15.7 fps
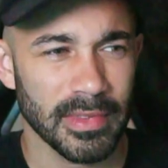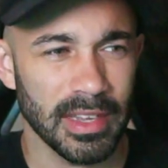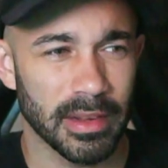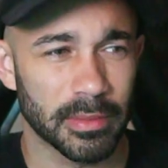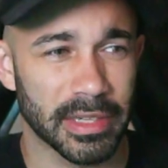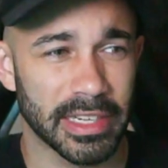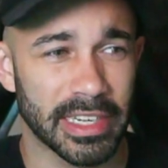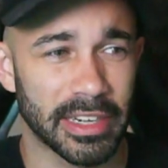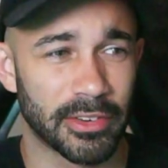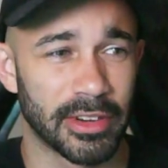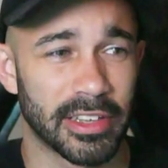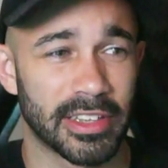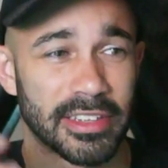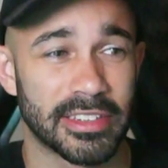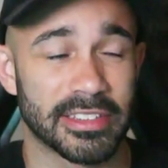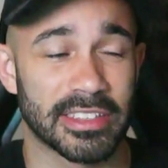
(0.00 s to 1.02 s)
I'm gonna get rid
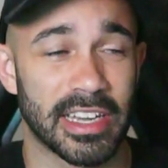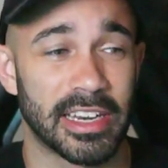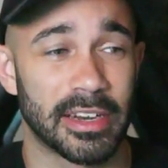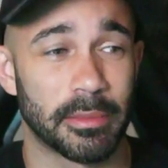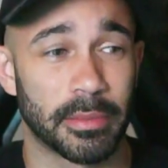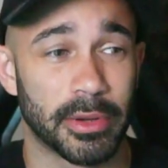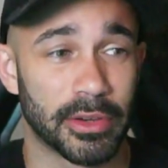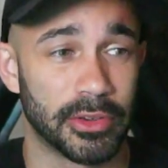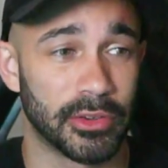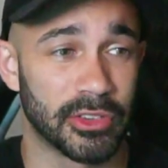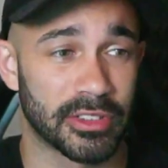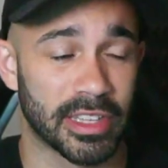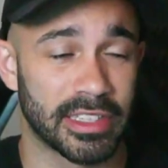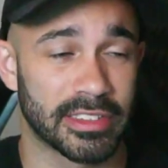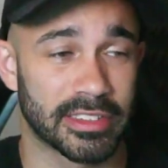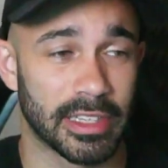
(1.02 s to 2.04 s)
of the design and put new
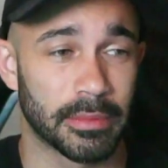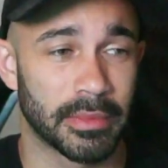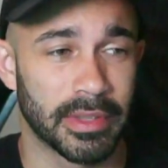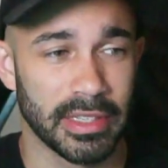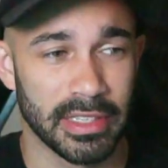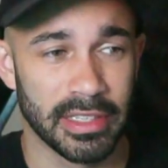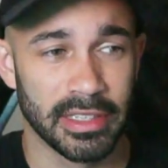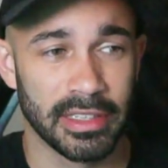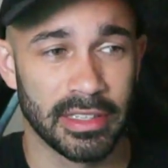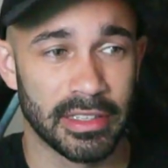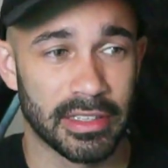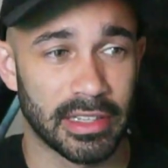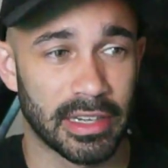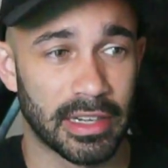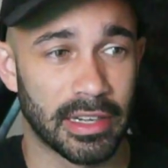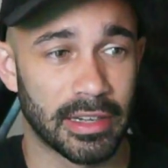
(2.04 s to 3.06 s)
designs up.
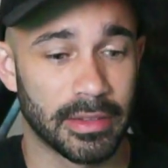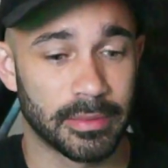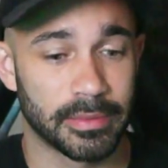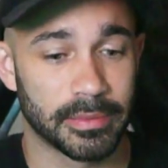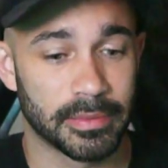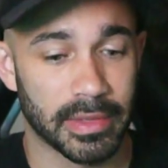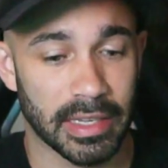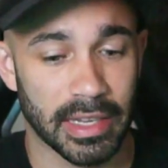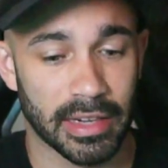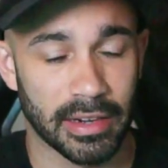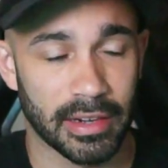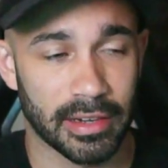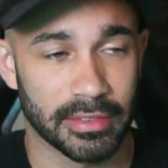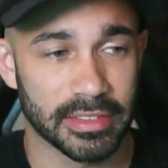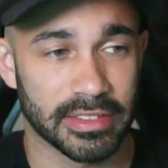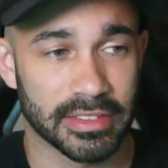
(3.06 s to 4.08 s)
And
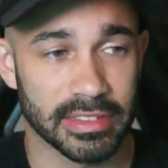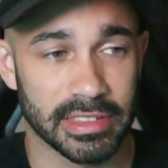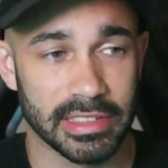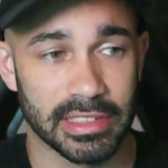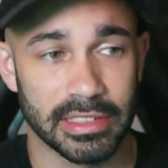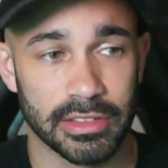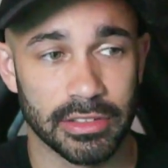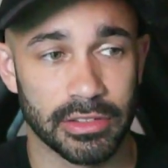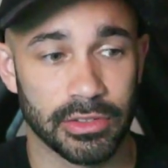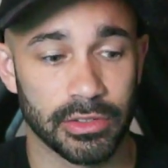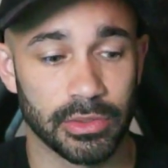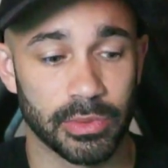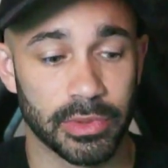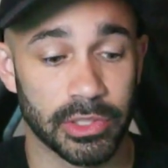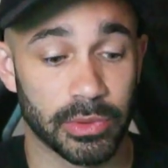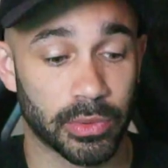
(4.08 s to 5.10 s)
obviously,
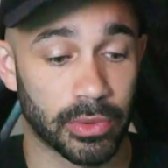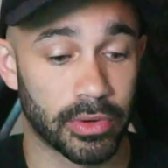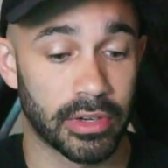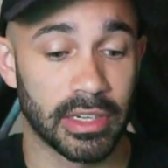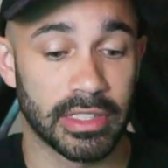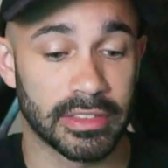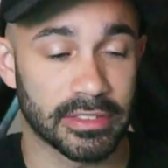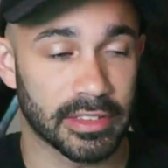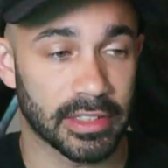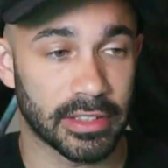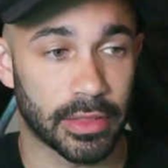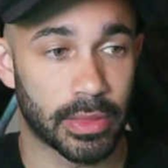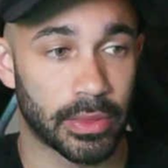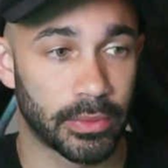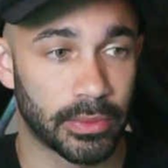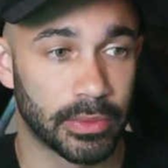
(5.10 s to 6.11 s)
when you order it, it's
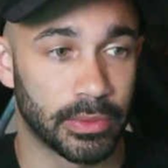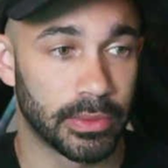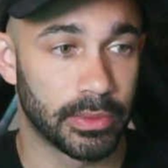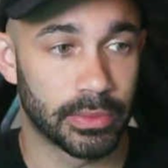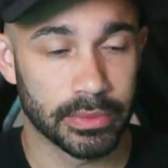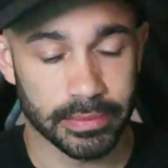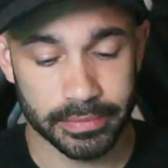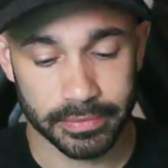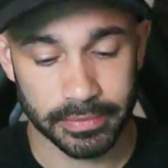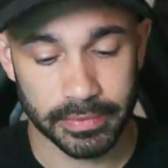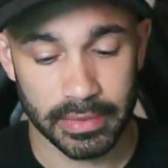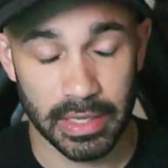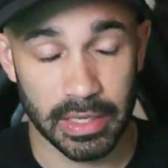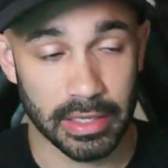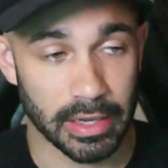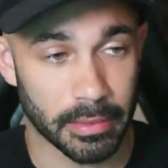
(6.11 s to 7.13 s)
through
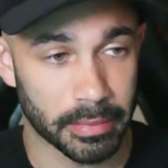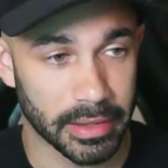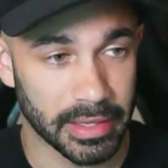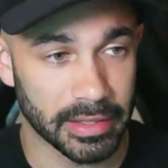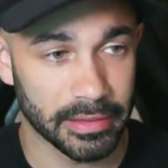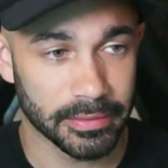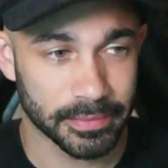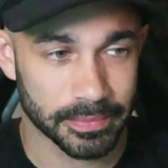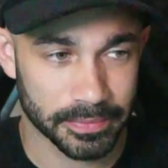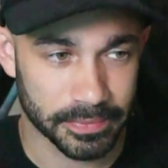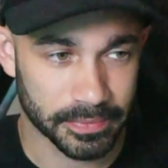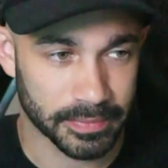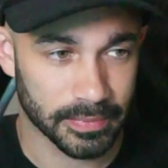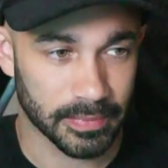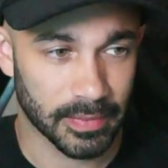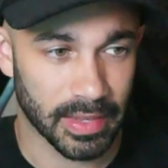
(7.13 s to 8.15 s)
a company,
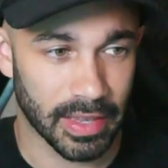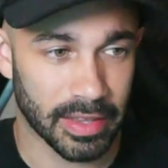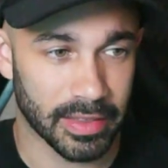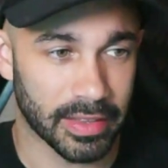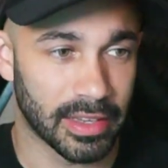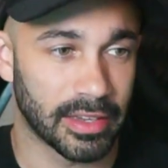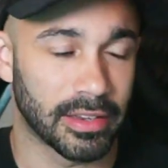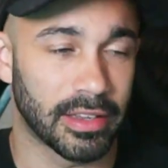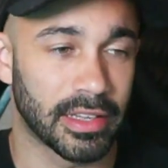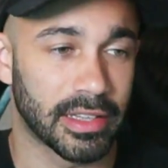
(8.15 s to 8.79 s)
and then